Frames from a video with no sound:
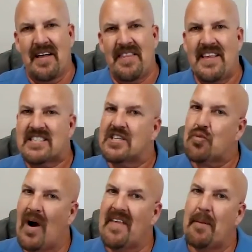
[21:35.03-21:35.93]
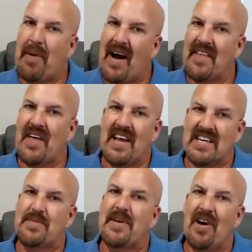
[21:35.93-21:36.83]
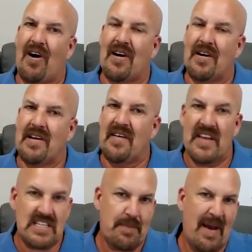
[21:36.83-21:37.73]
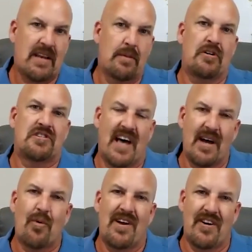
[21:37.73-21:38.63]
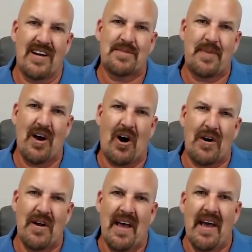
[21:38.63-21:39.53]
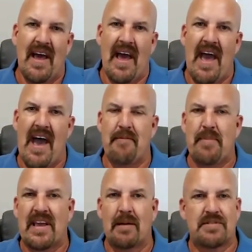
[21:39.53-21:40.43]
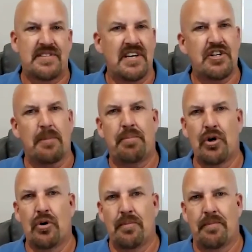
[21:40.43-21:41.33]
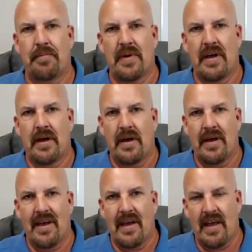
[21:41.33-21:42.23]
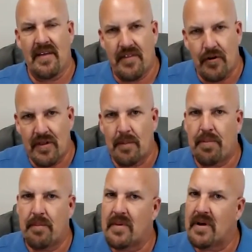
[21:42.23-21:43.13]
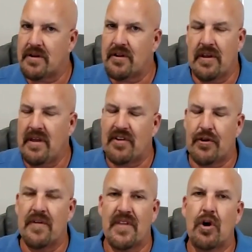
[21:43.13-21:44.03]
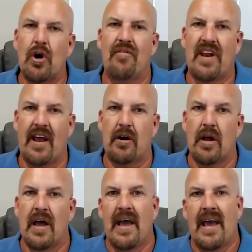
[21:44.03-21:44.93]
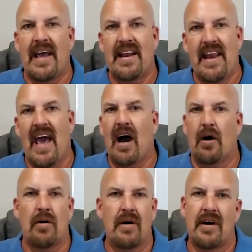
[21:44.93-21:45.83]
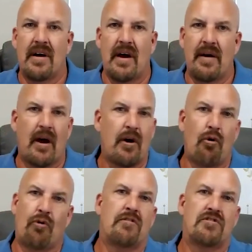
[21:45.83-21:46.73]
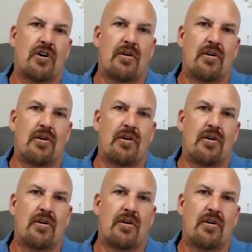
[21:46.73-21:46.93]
This is why the Python XPR and the expandable Sidewinder XPR have become such a boom even during the COVID era. And now our orders